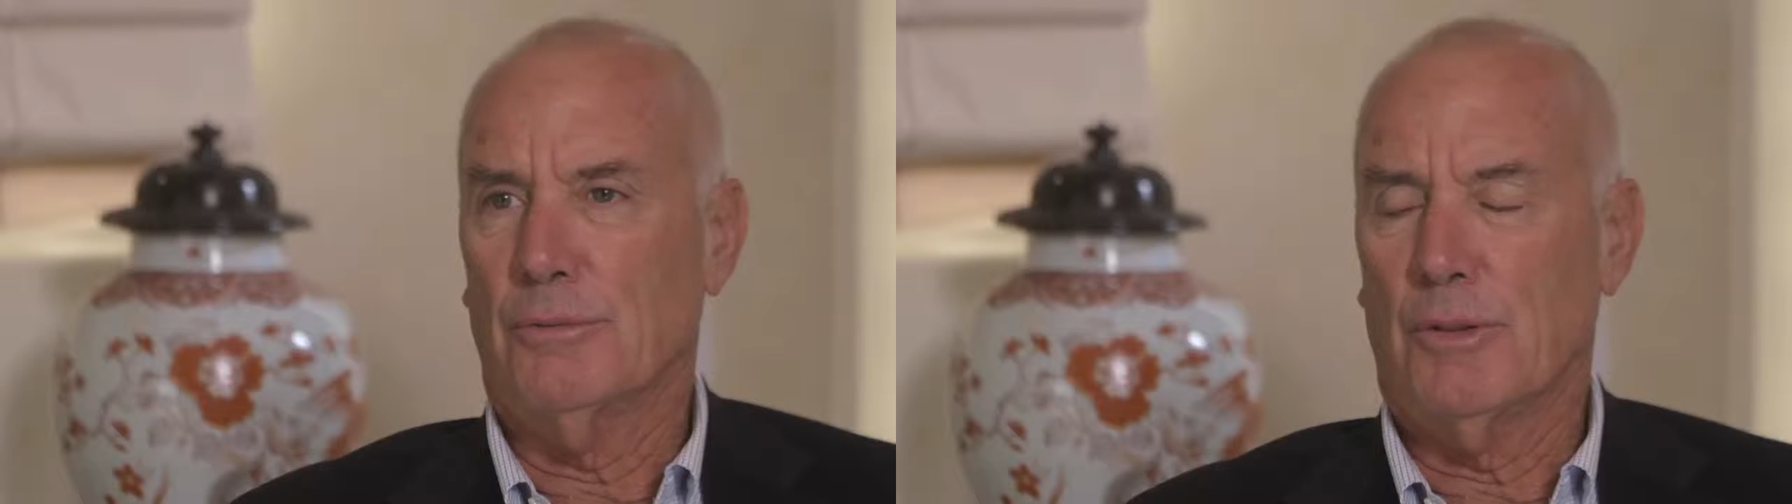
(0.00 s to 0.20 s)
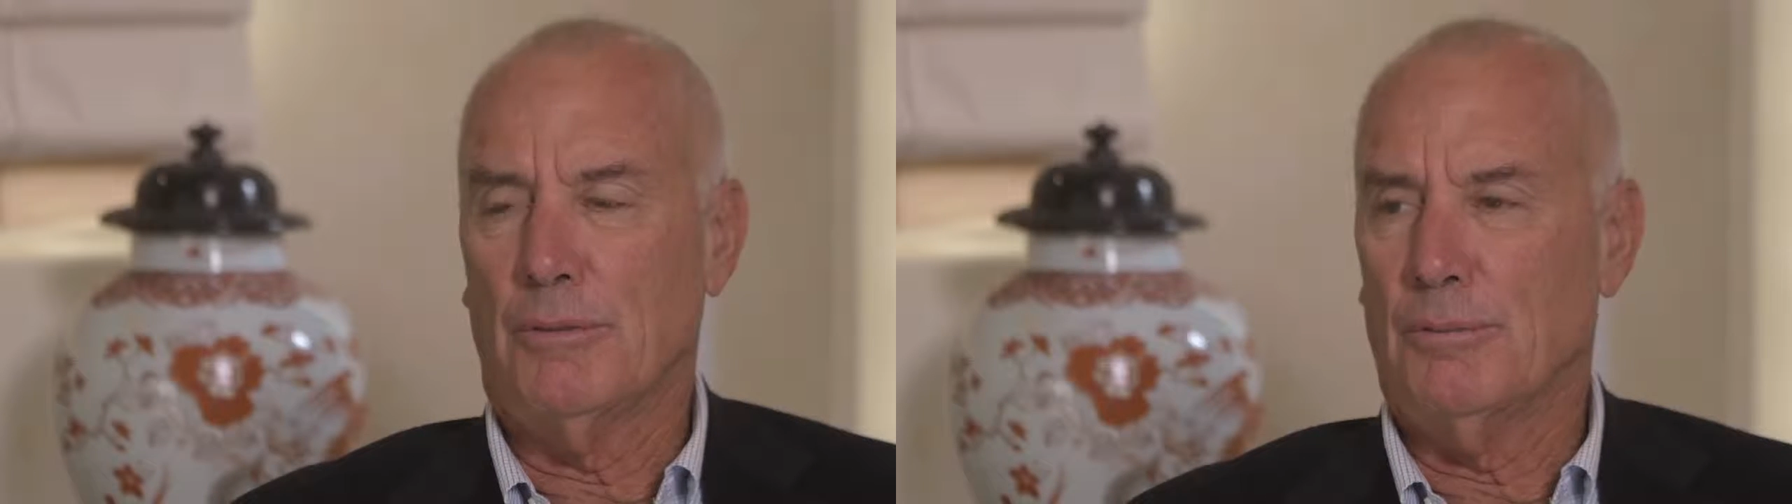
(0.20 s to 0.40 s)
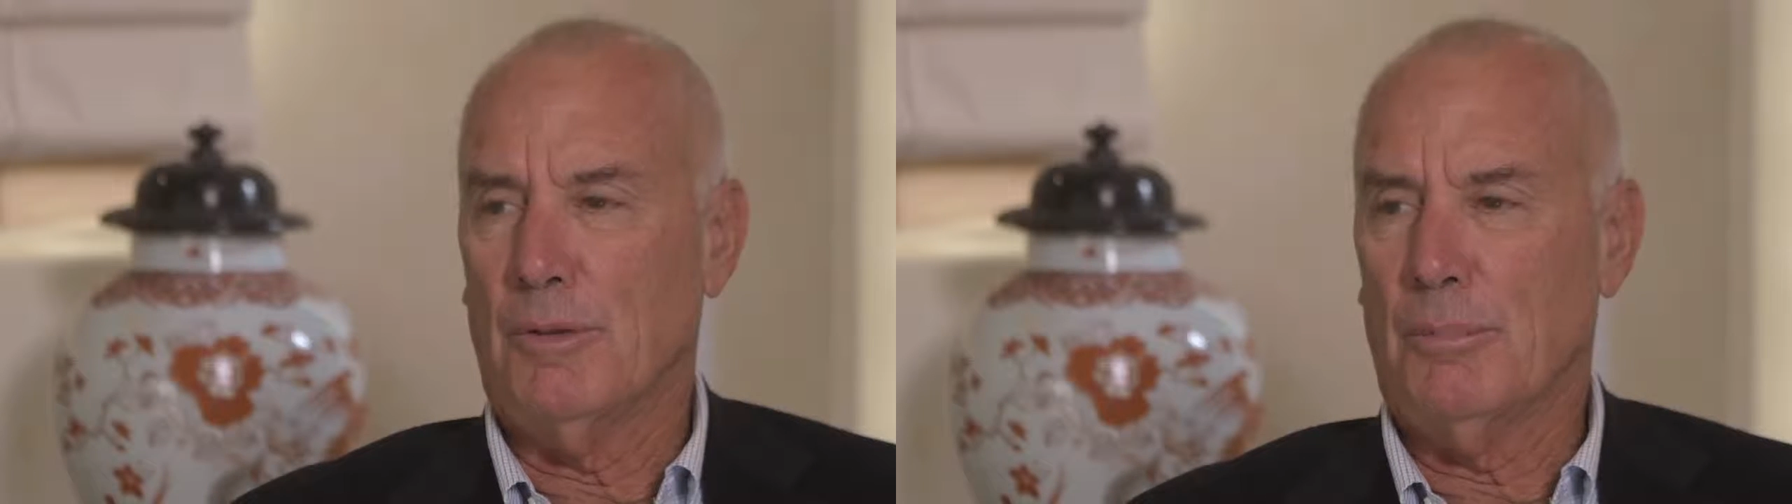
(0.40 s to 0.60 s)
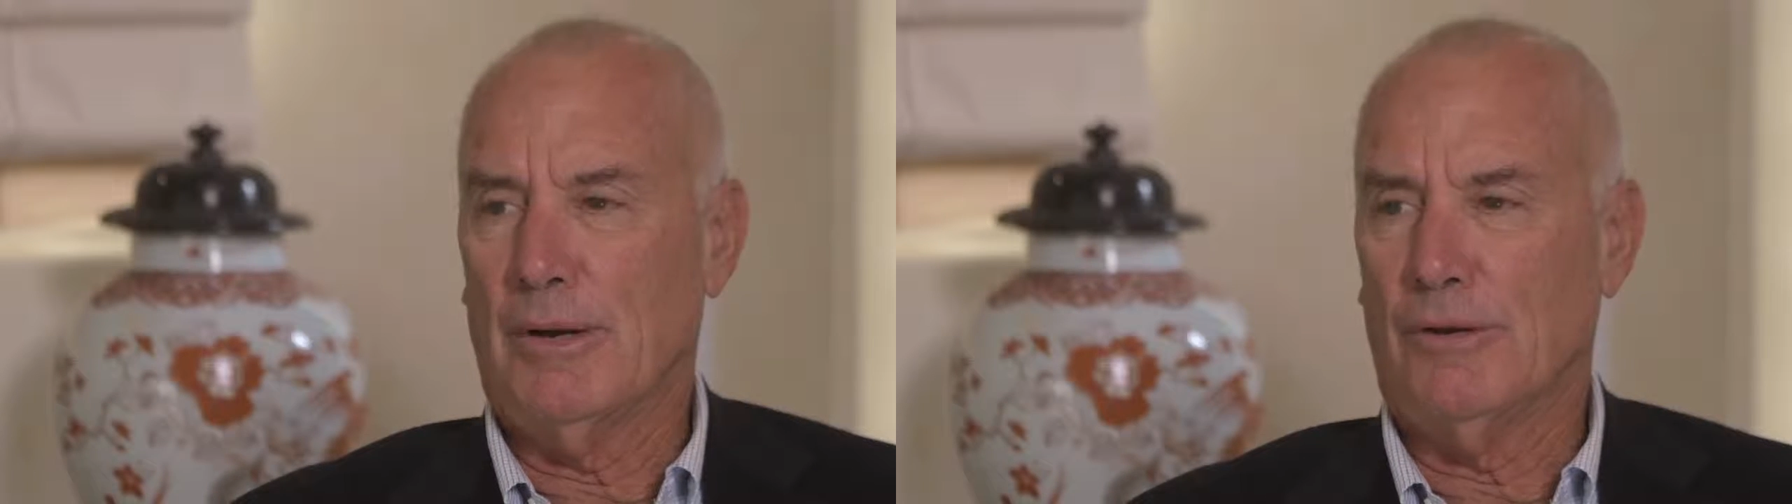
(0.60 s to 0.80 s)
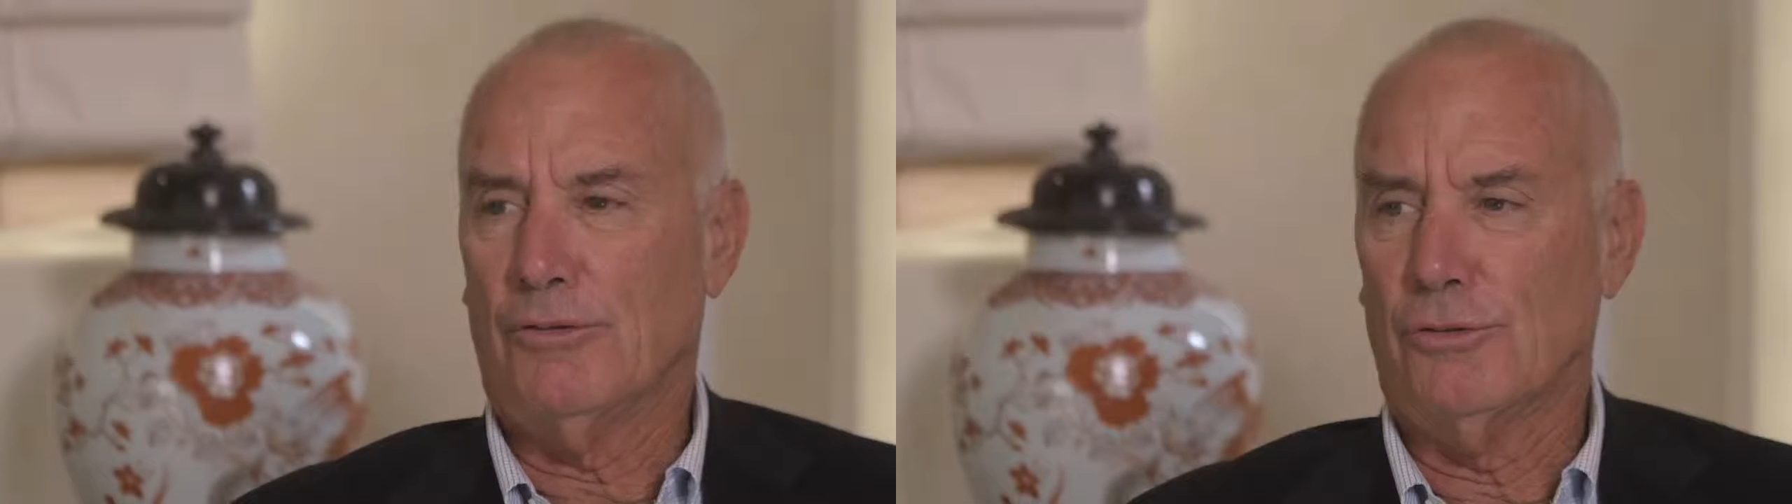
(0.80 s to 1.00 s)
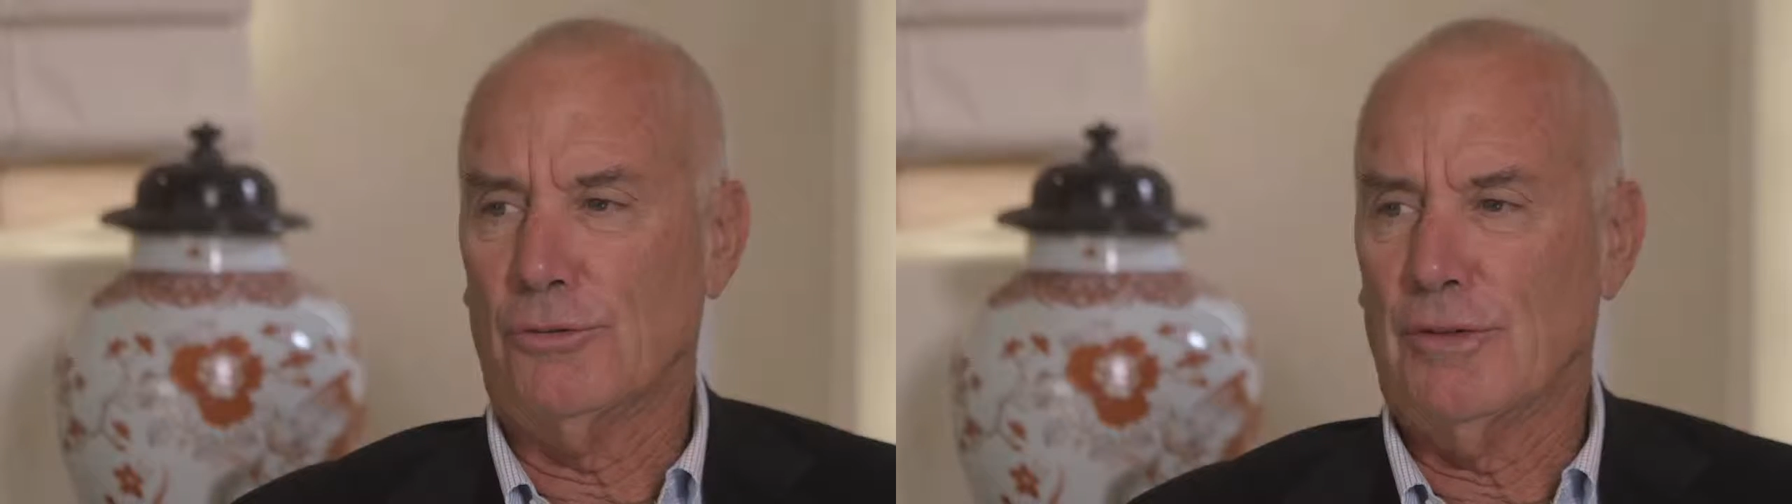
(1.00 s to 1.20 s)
with parents who,